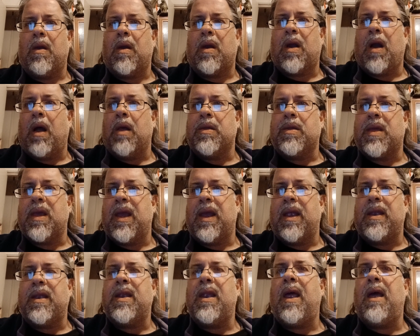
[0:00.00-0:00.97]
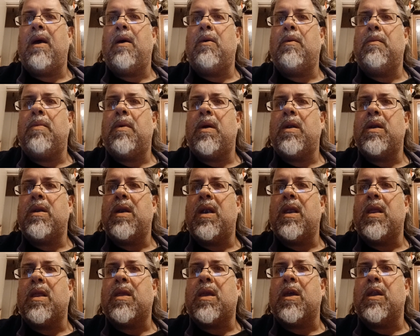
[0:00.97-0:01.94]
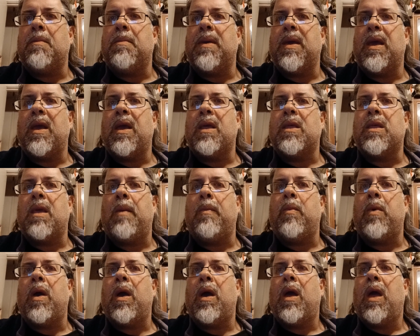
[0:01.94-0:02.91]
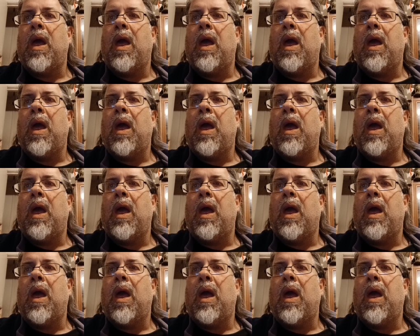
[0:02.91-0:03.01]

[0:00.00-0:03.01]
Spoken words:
can't see it now, but it's going to be here somewhere.